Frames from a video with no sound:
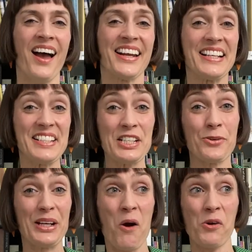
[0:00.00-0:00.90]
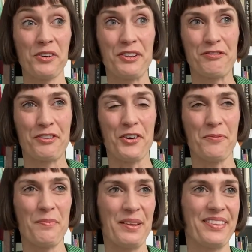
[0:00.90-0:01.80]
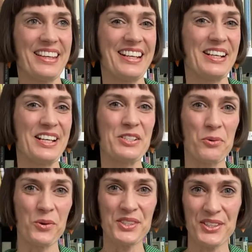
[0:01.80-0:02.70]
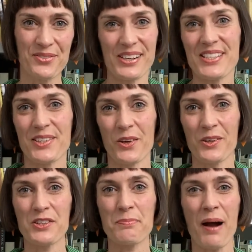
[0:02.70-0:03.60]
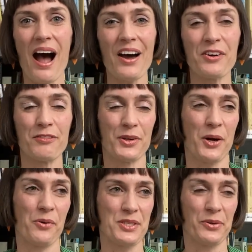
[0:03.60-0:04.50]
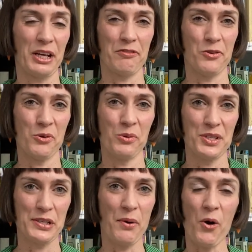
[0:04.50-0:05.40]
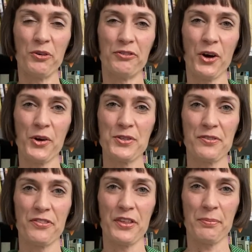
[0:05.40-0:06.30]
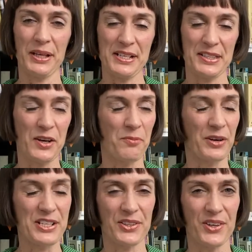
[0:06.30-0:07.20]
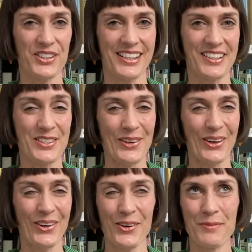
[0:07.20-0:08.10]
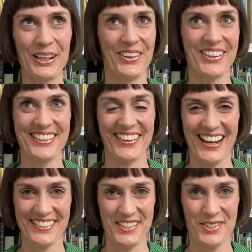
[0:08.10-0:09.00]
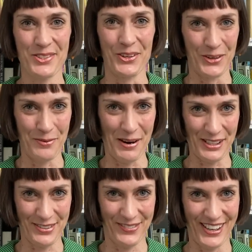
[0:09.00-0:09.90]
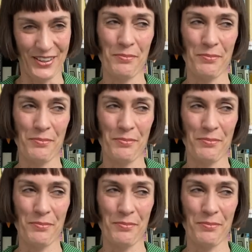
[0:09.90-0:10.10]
Continuing on from the Tewantin research, part of what I was looking for was some old photos of the place that I'm researching. So, oh my gosh, I had so much fun.